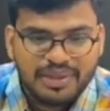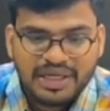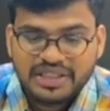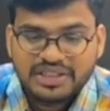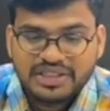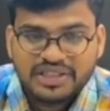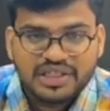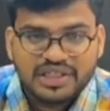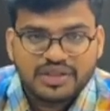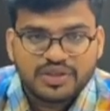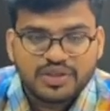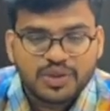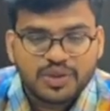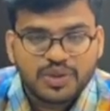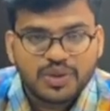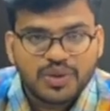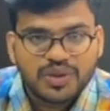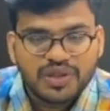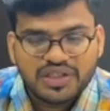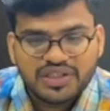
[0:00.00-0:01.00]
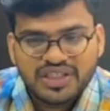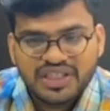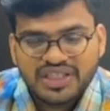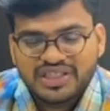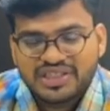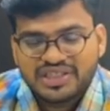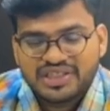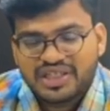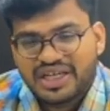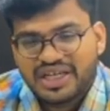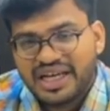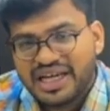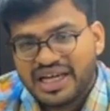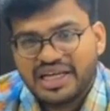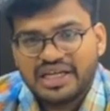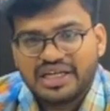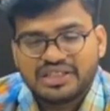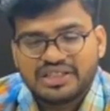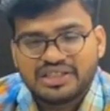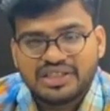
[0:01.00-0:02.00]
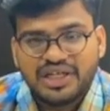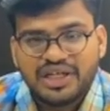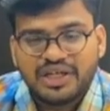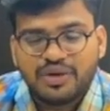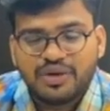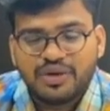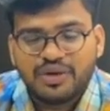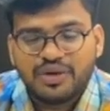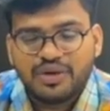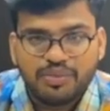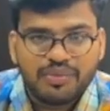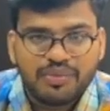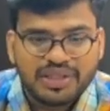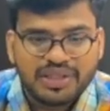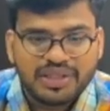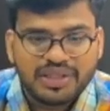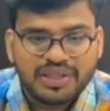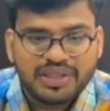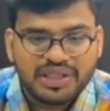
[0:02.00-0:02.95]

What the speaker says: So she's really interested in homeopathic,